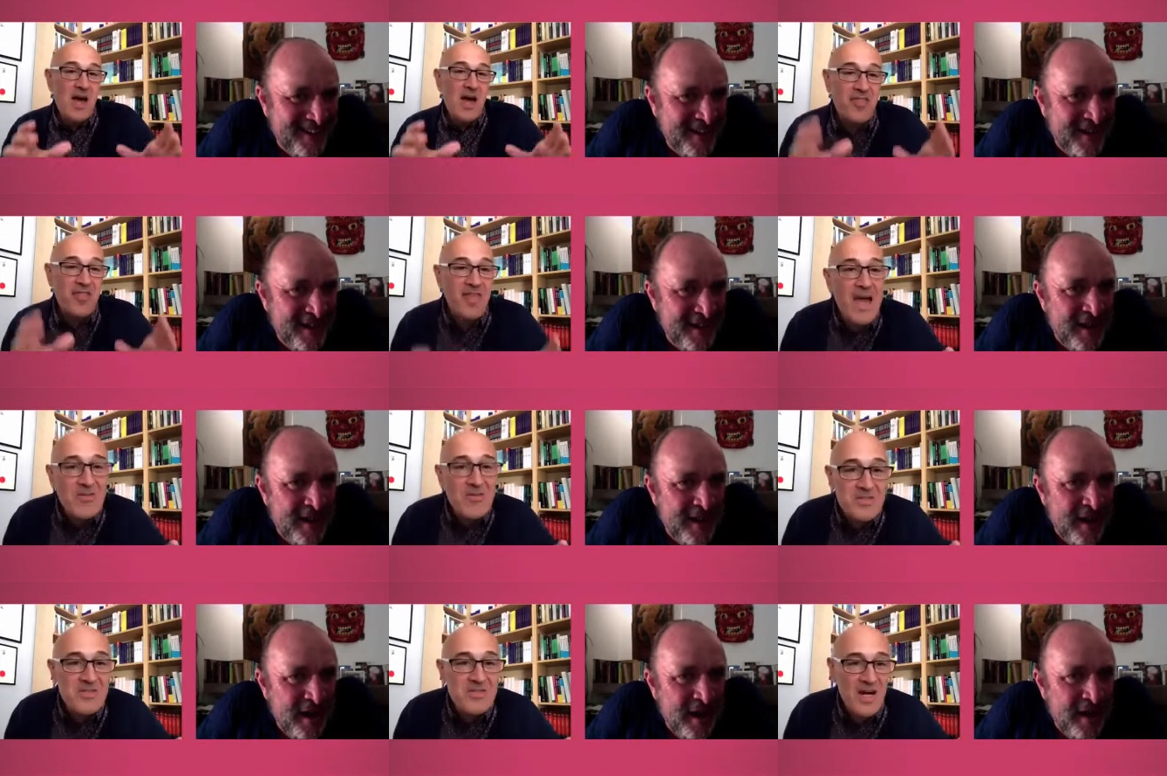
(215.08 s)
Speaker 1: a
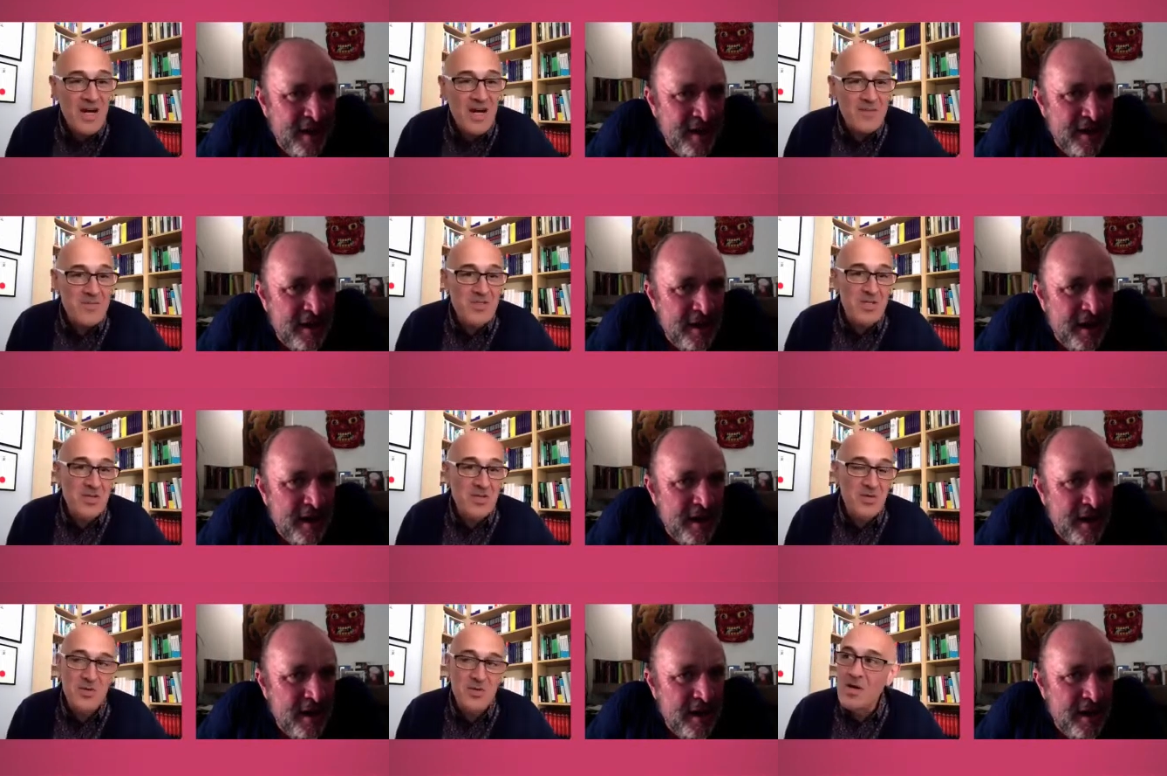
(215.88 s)
thousand times
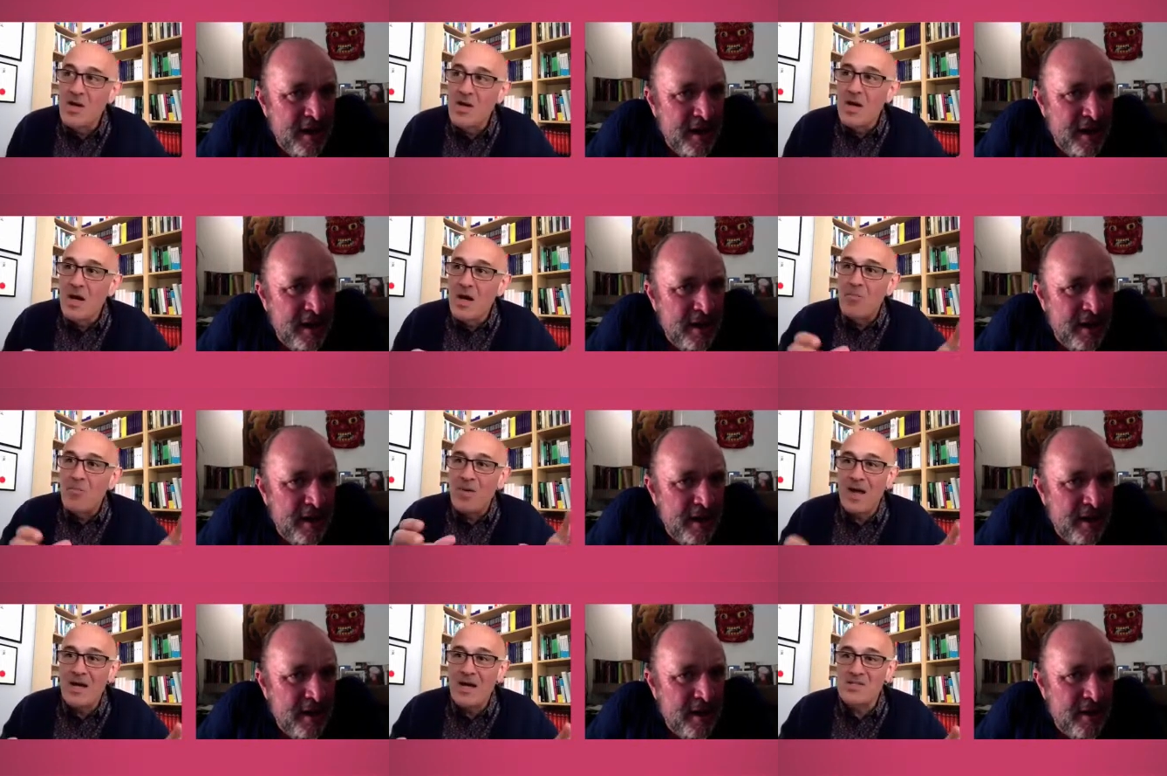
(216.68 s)
two
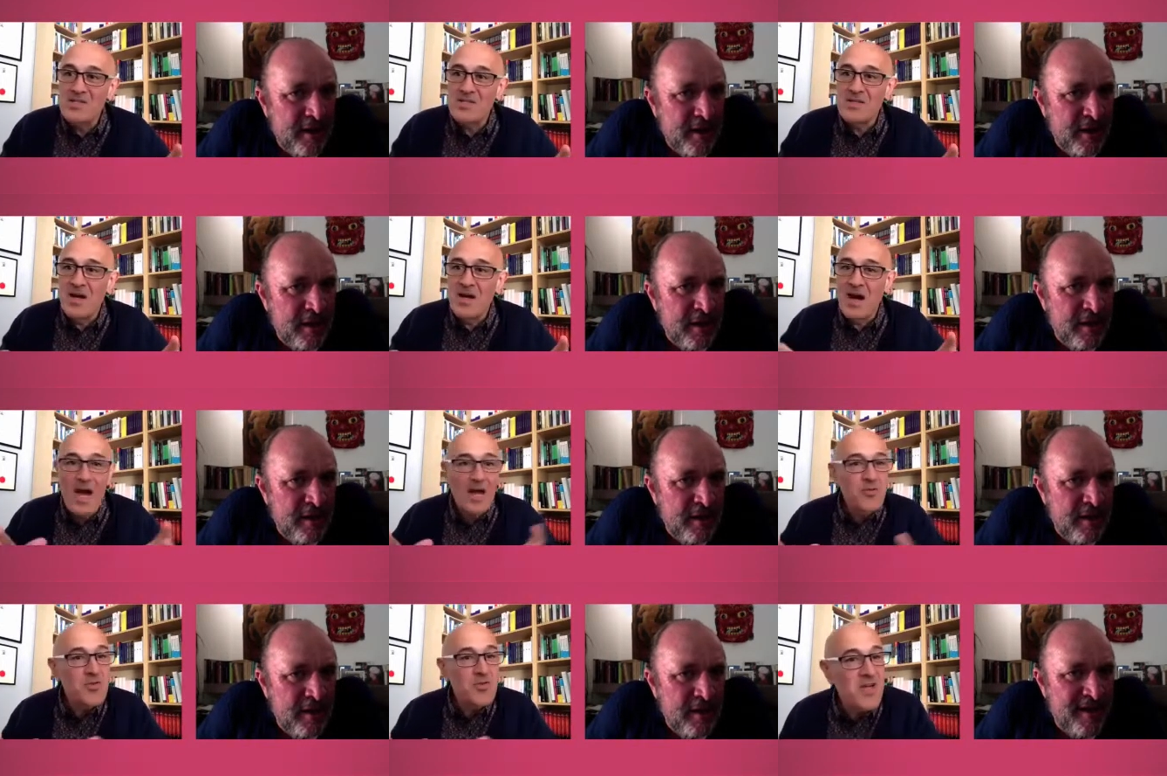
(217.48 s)
plus a
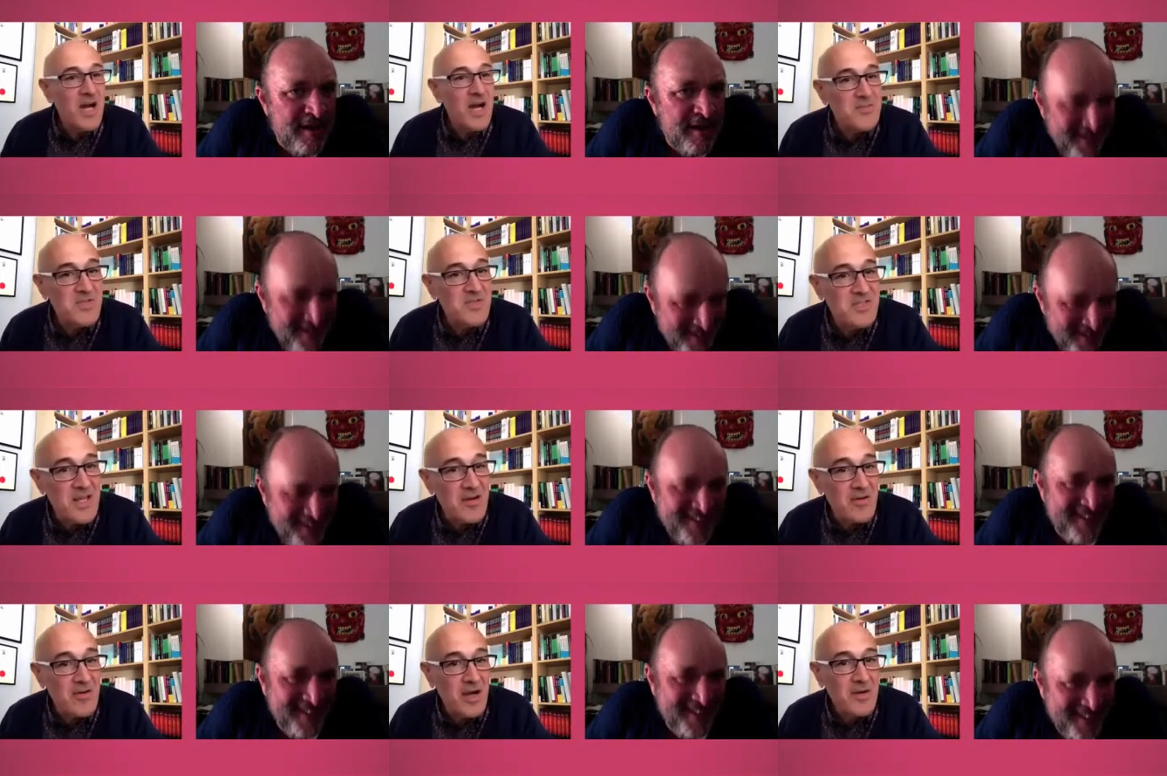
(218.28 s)
hundred times
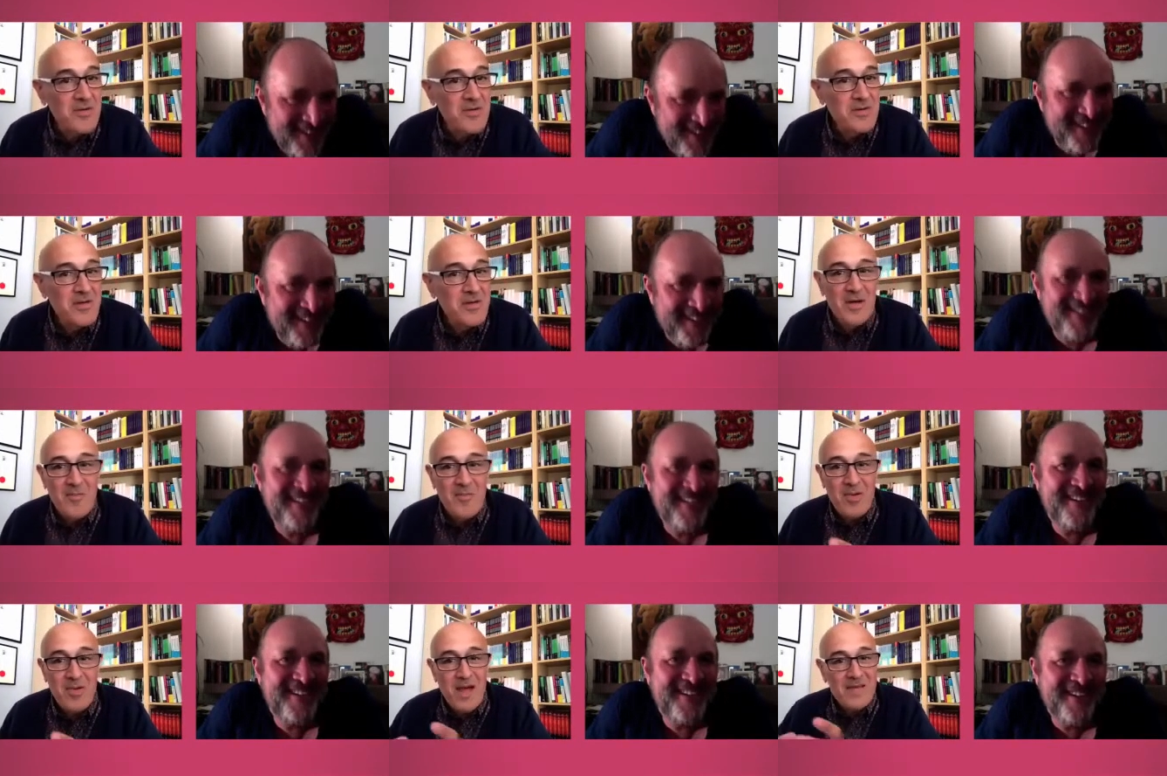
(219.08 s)
zero
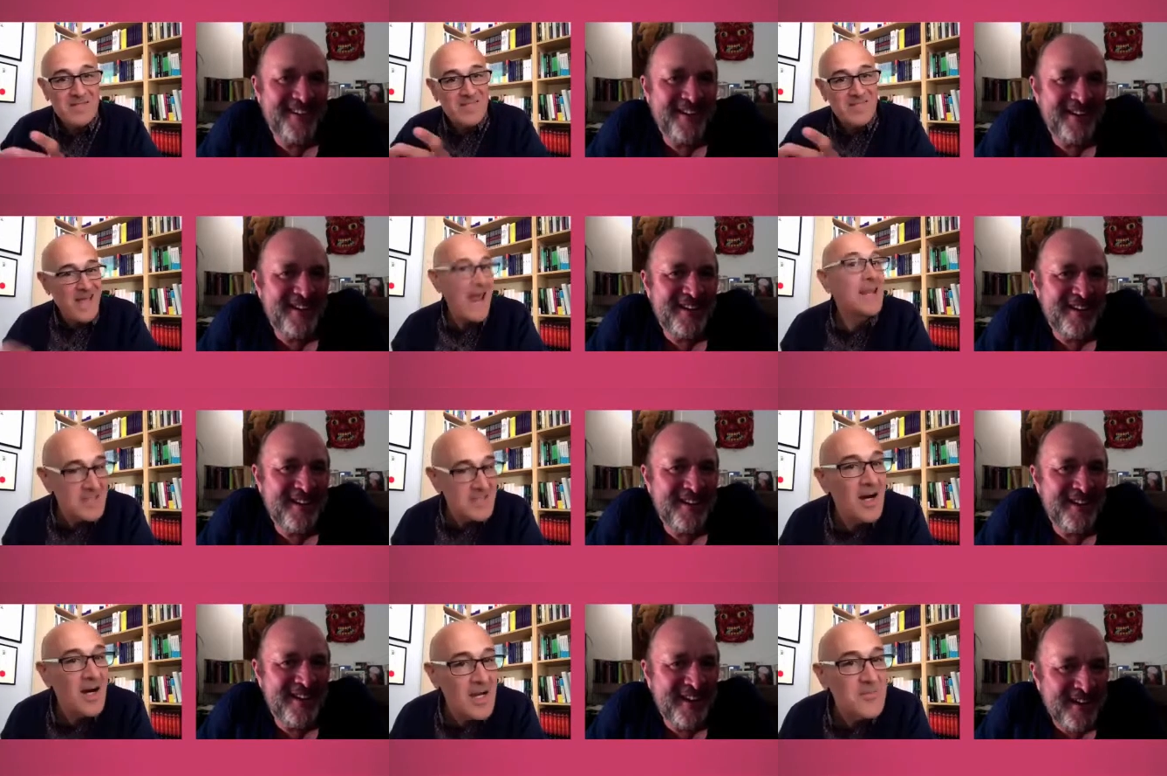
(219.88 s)
plus
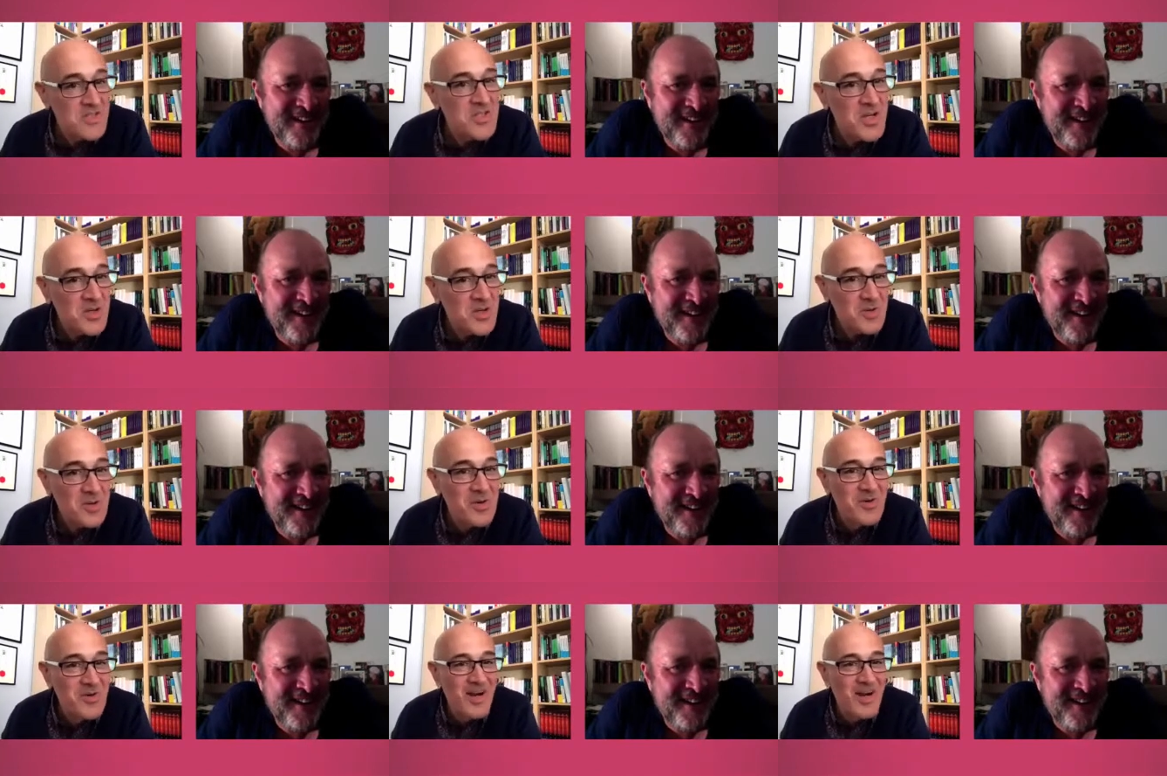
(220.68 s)
ten times two,